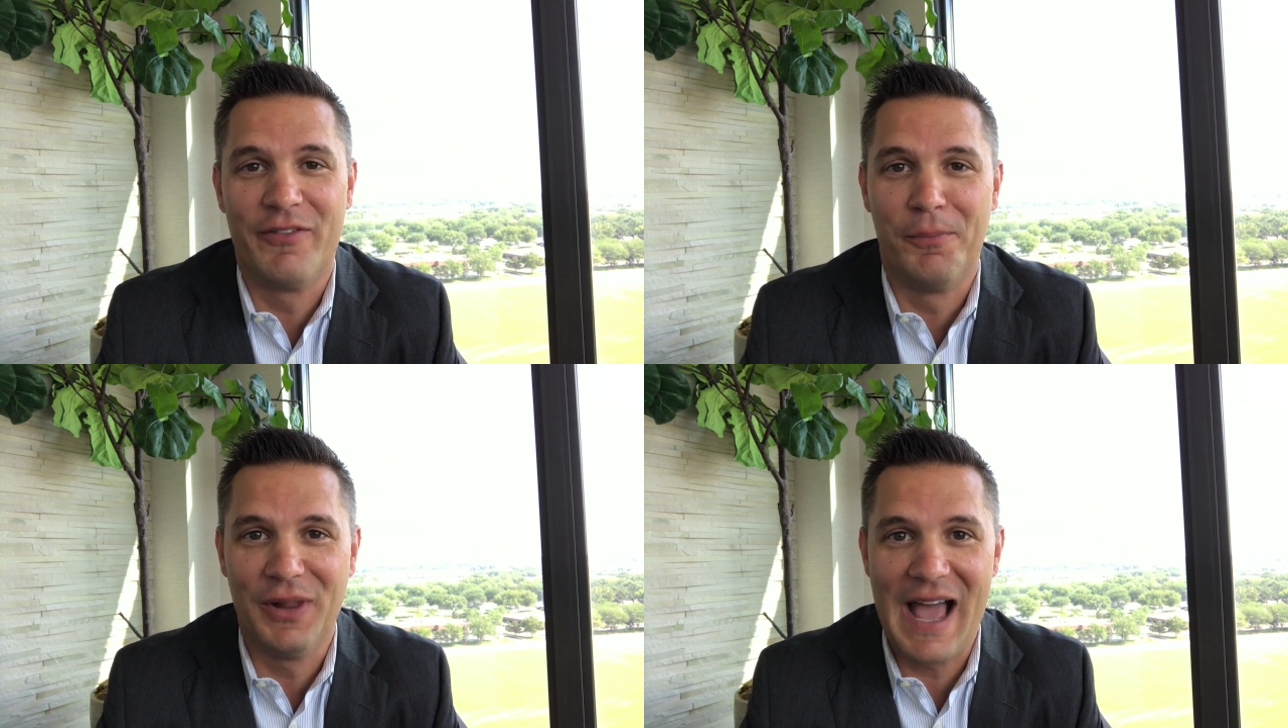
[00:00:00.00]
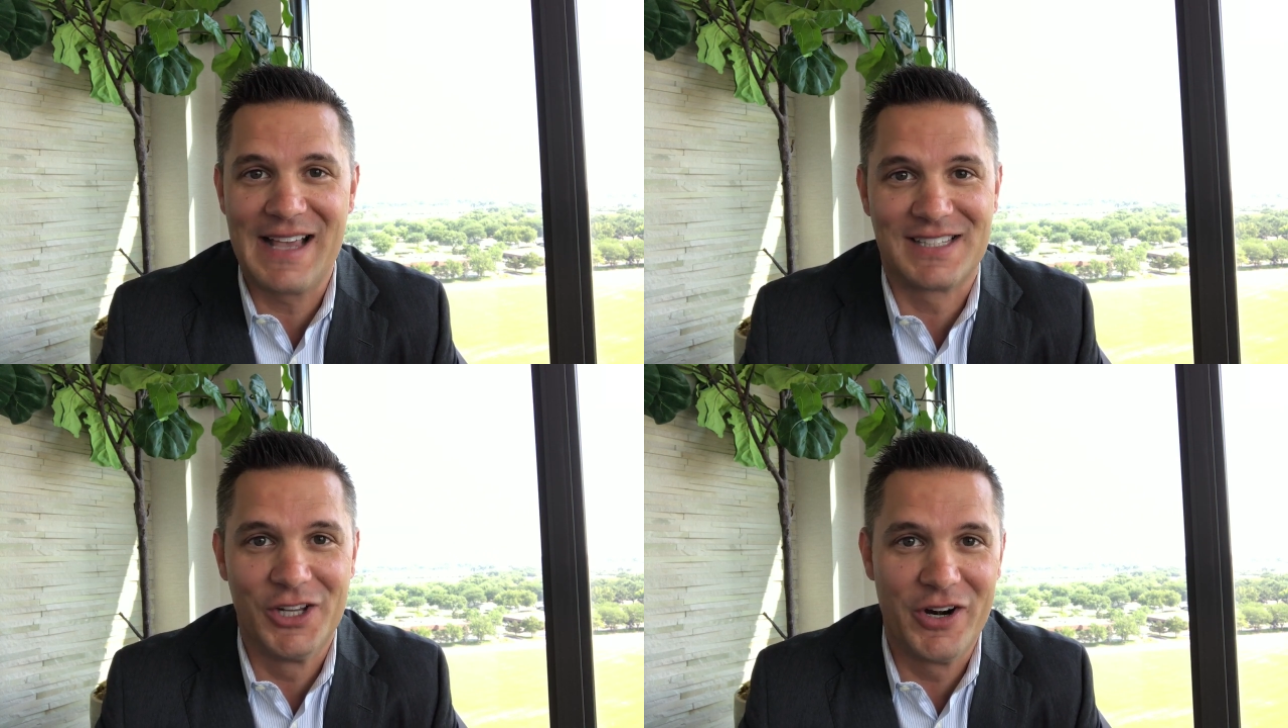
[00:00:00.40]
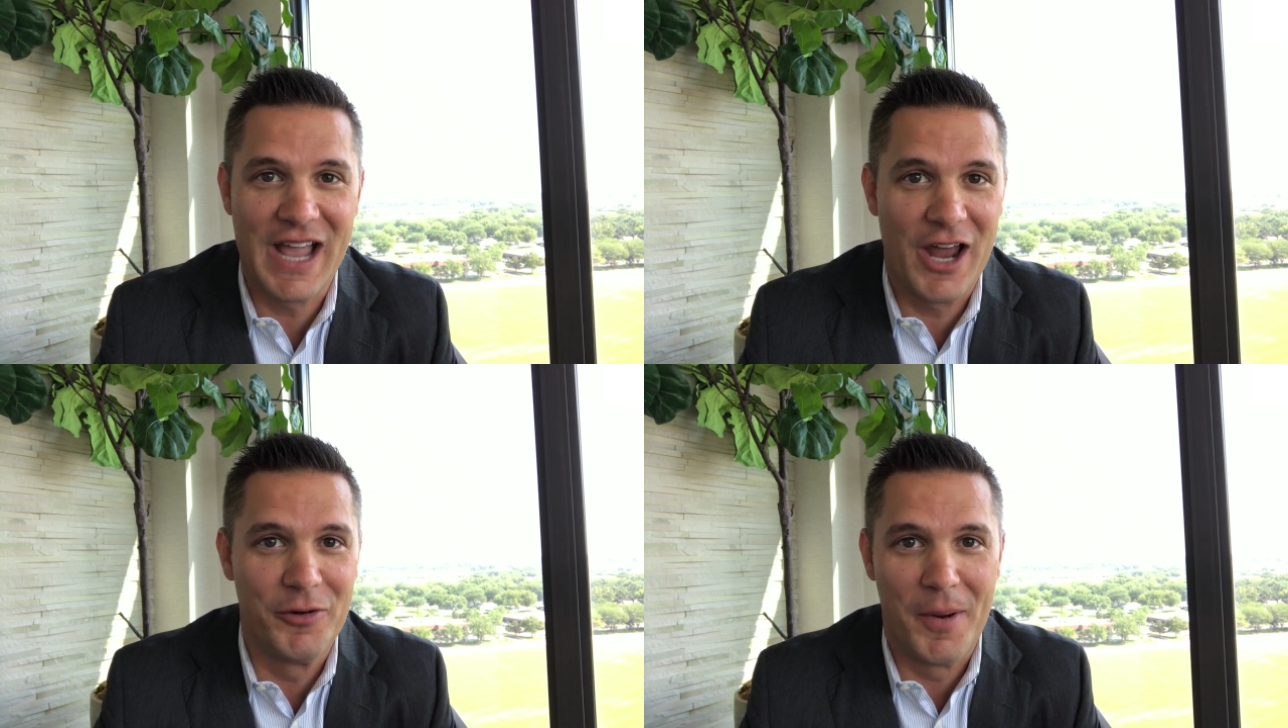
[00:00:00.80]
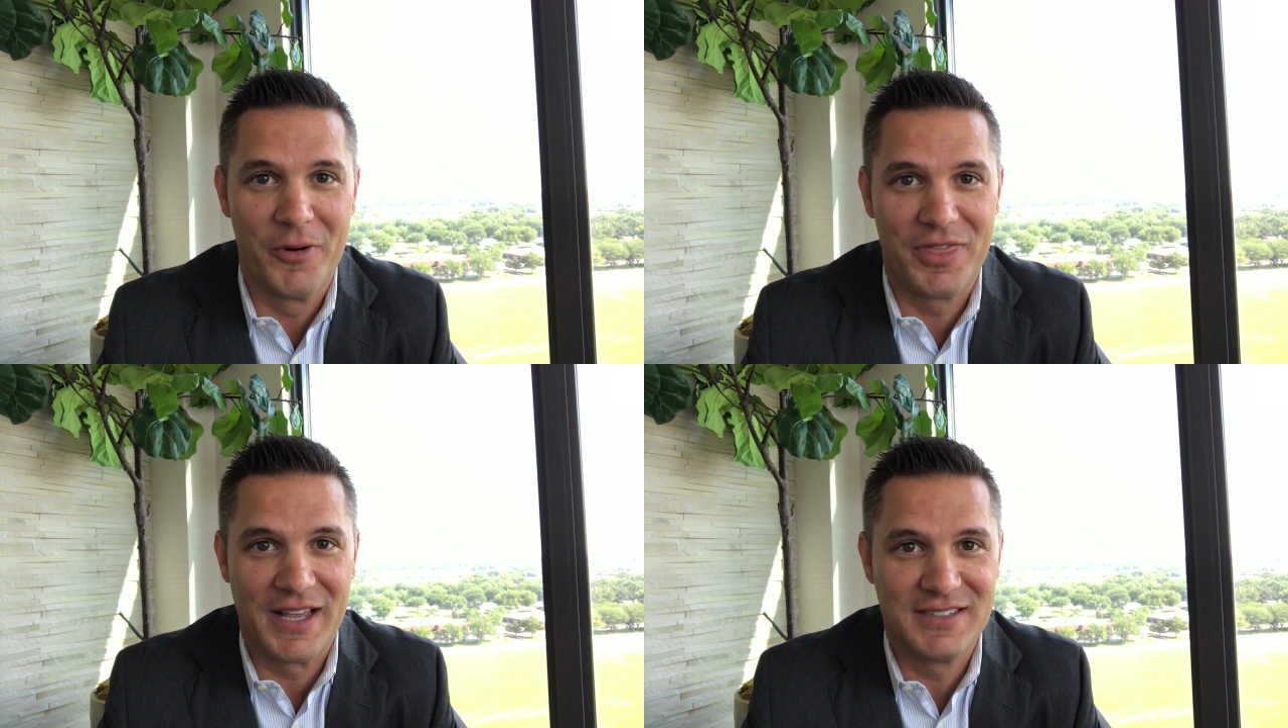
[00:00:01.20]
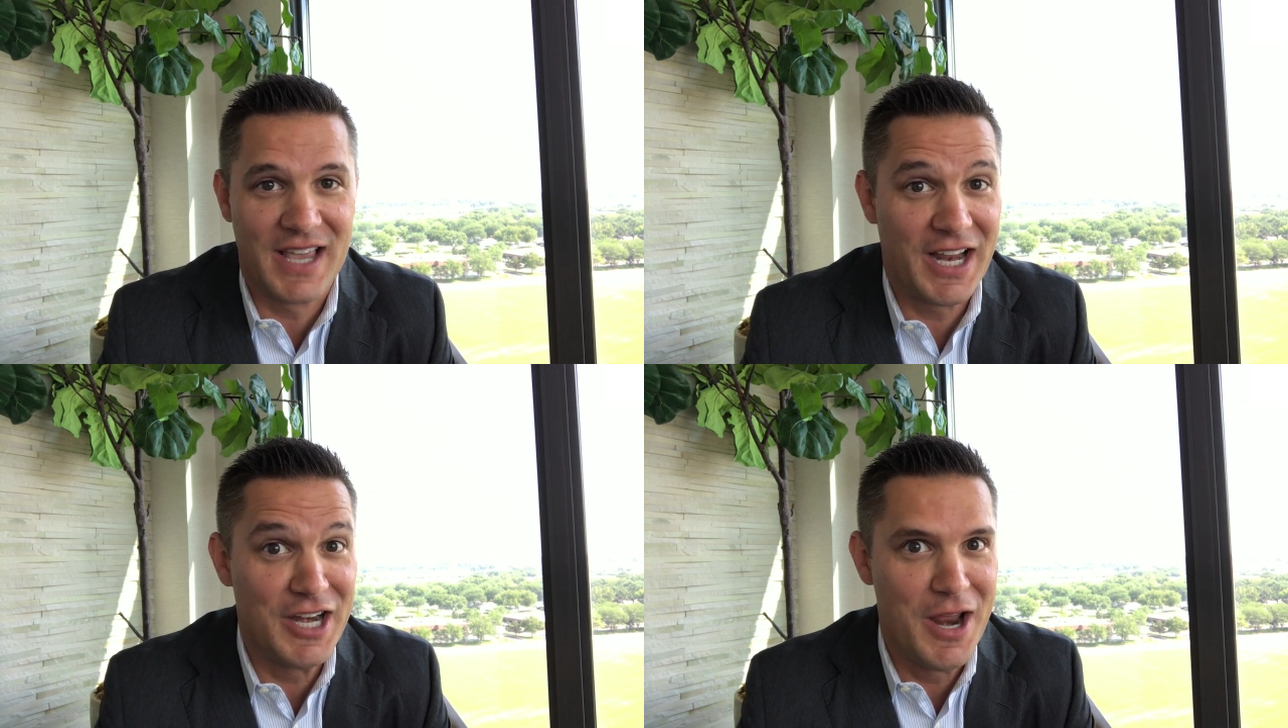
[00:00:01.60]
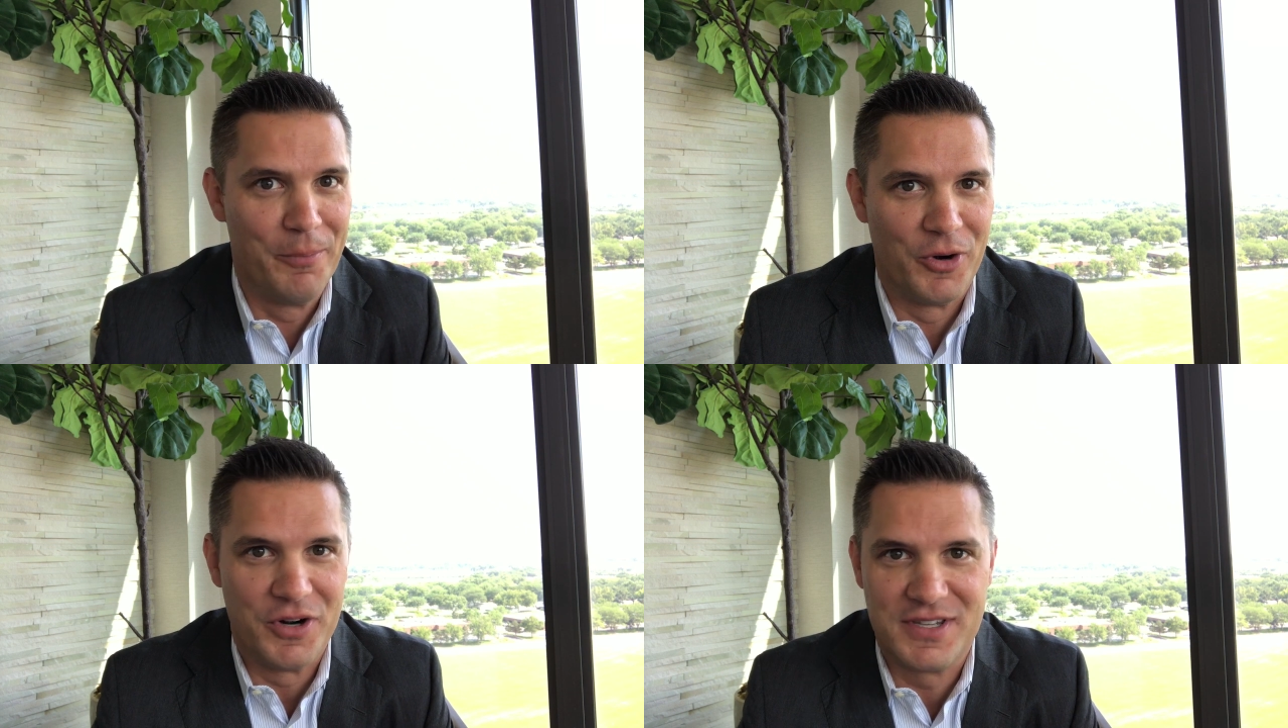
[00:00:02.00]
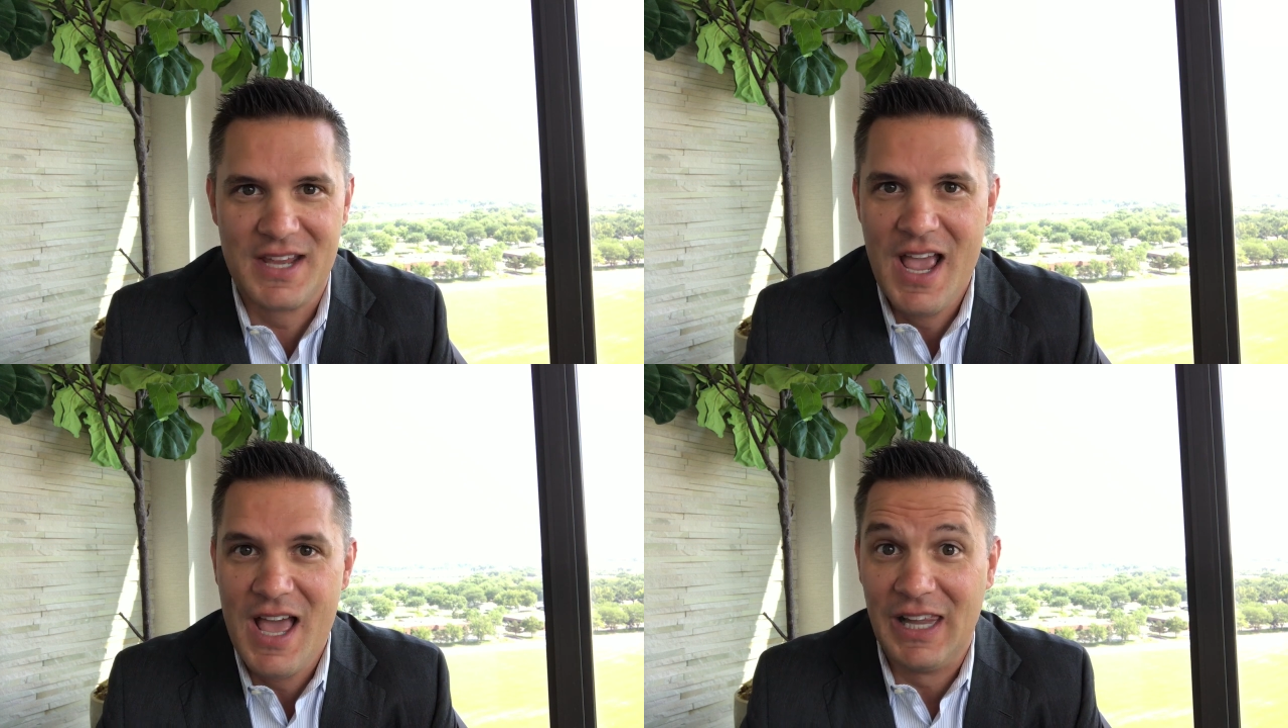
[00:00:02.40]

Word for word: have a blast learning how to remember things like numbers,